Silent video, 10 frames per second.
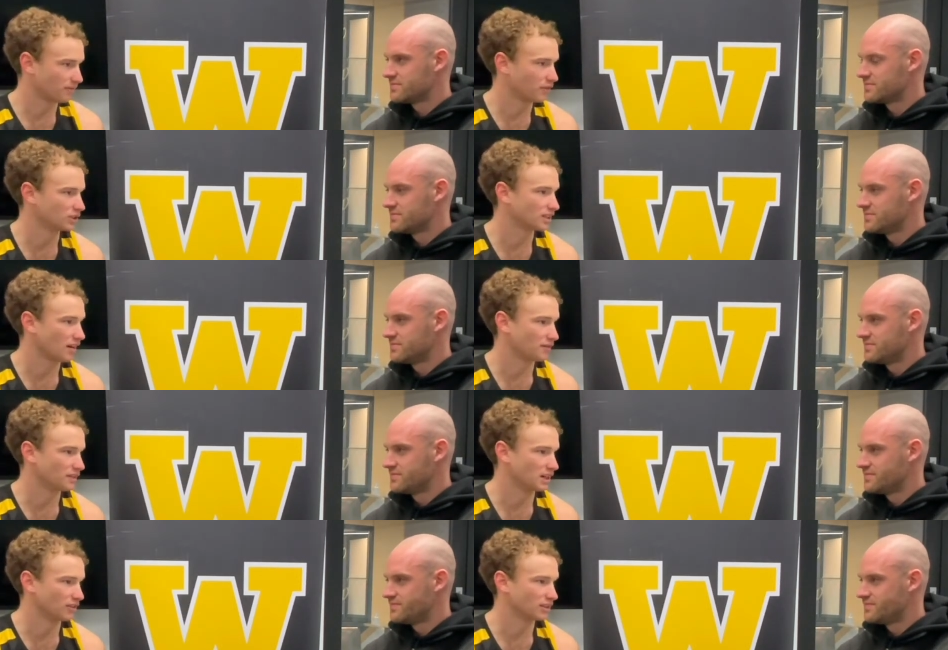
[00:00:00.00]
Speaker 1: first half of the
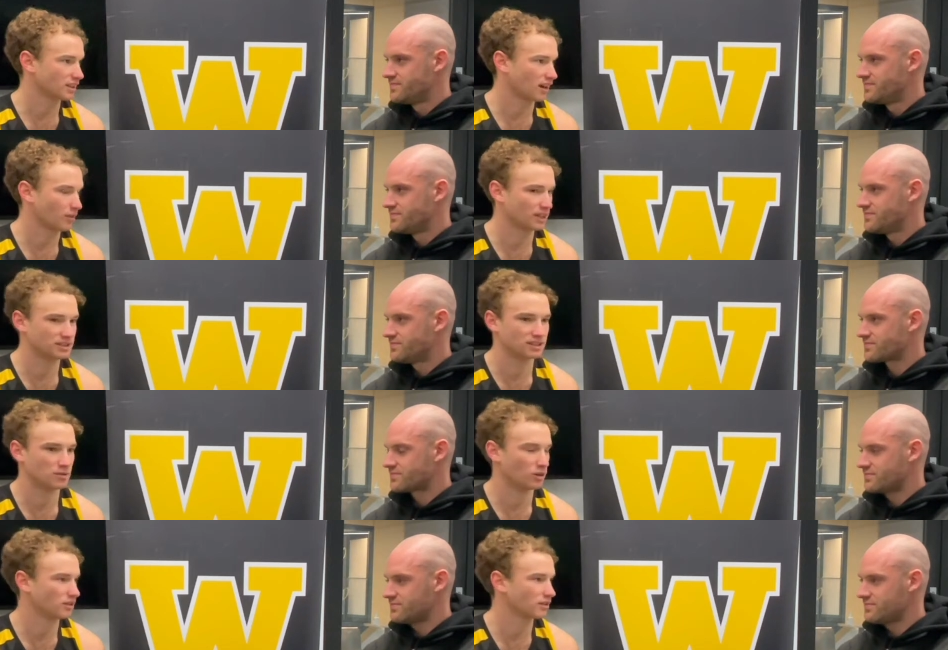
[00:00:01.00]
year, and can't wait to see
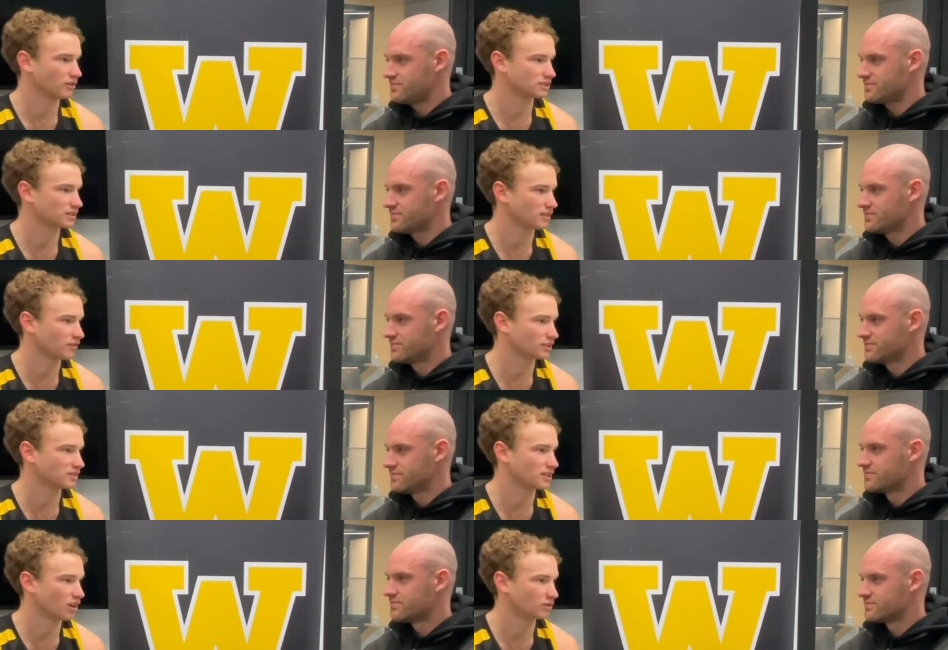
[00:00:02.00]
what the rest of the rest of
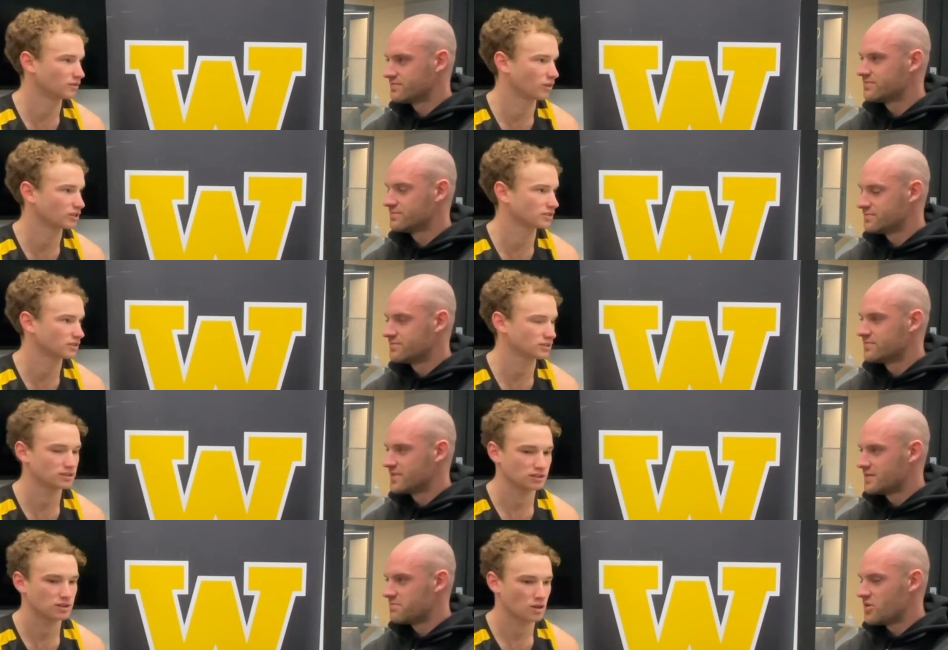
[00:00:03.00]
the year holds for us.
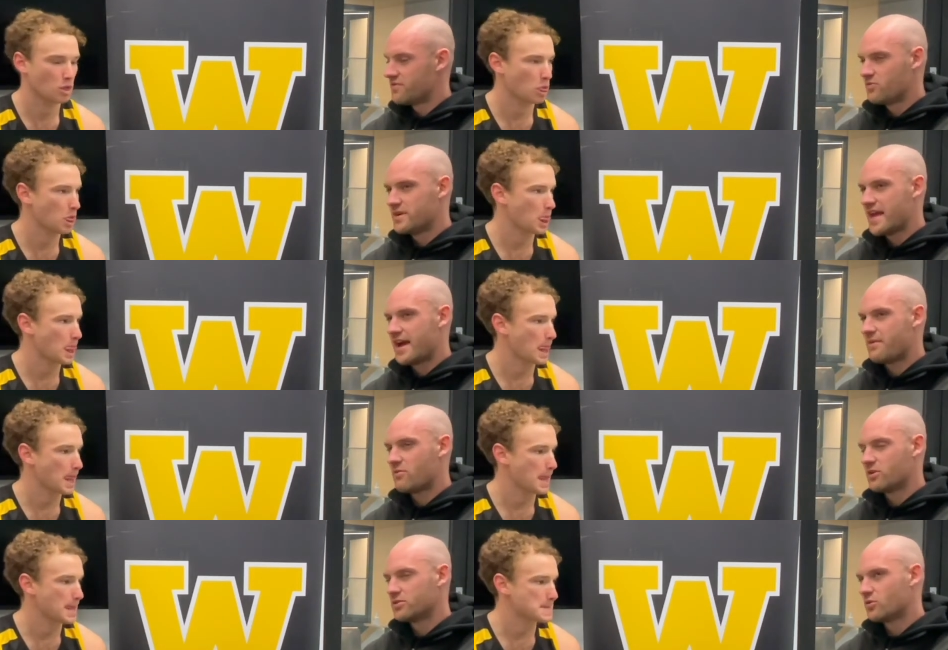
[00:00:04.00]
Beautiful. Now, I
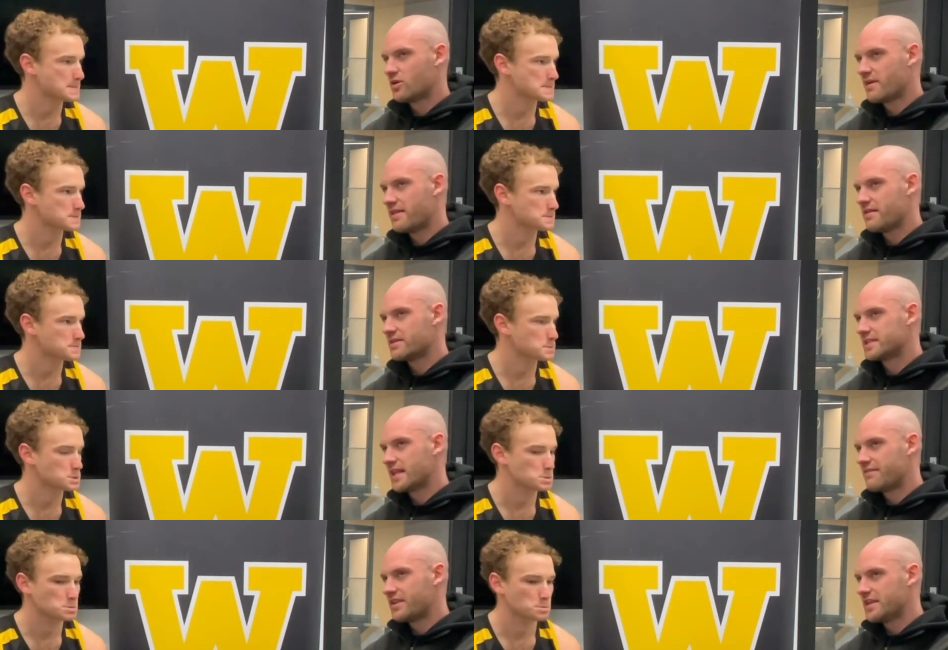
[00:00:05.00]
want to talk about there was a
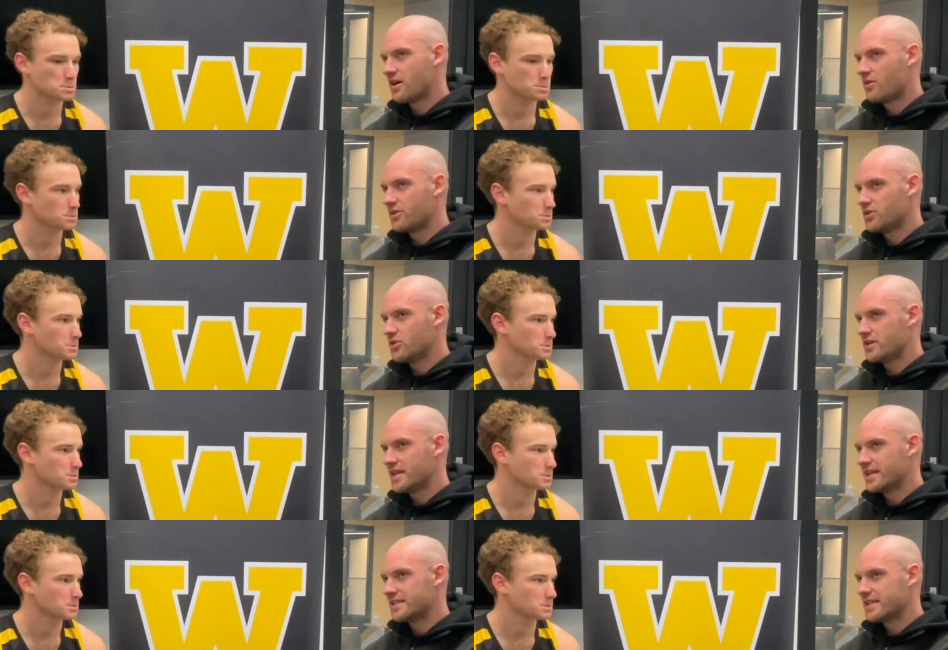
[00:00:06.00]
lovely
Speaker 2: goal that you
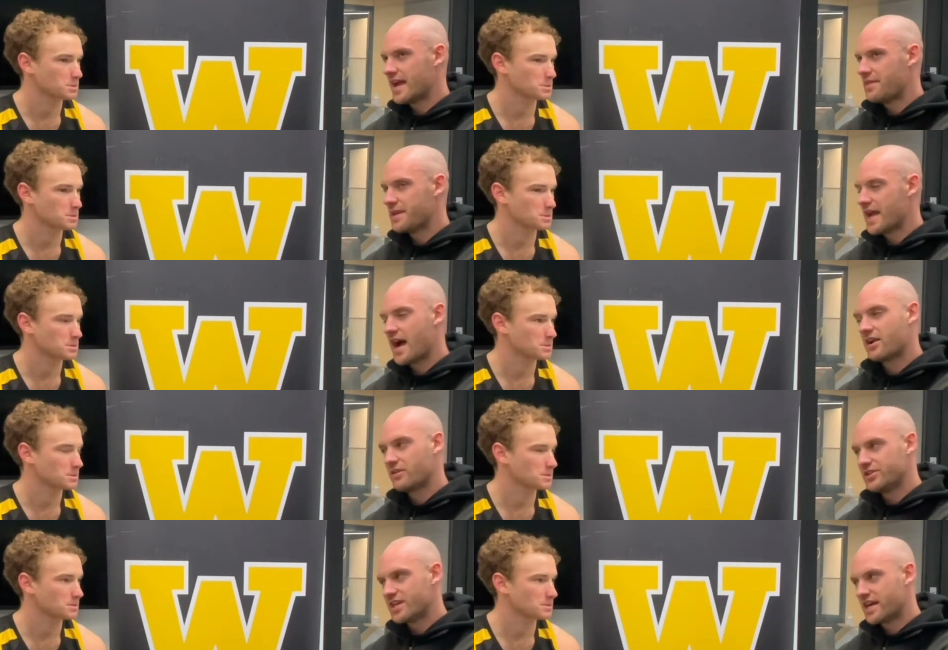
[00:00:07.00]
kicked down the
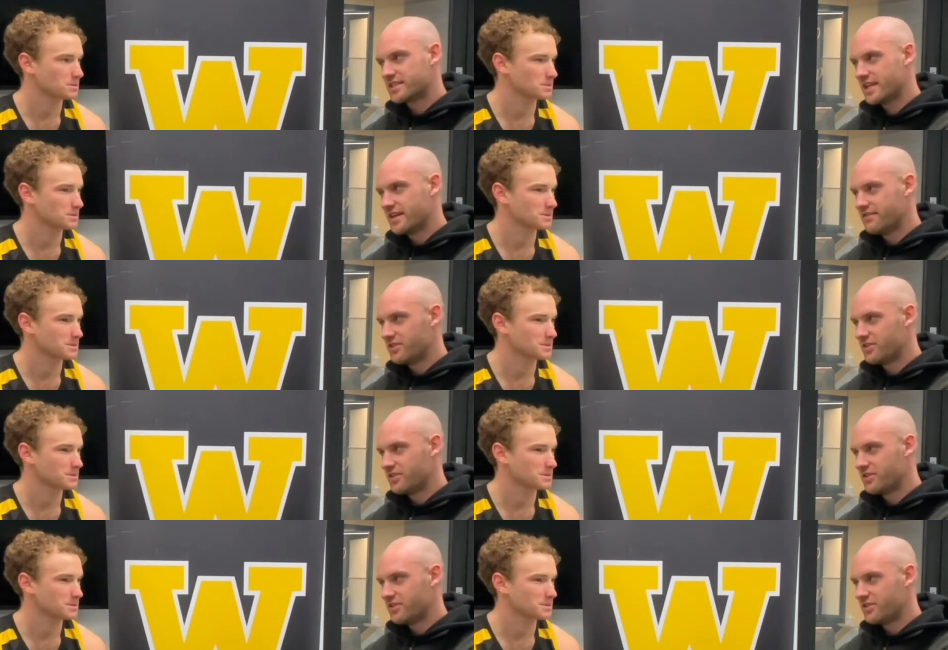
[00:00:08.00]
Hungry Jack's end of the